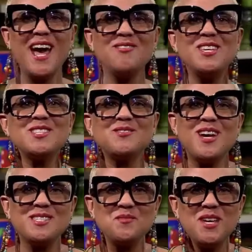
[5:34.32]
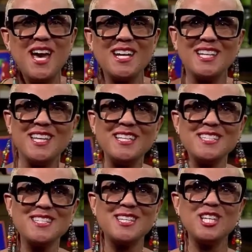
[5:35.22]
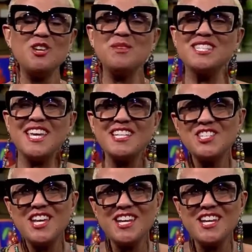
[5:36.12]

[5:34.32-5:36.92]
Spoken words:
this recipe and a link to Salima's kitchen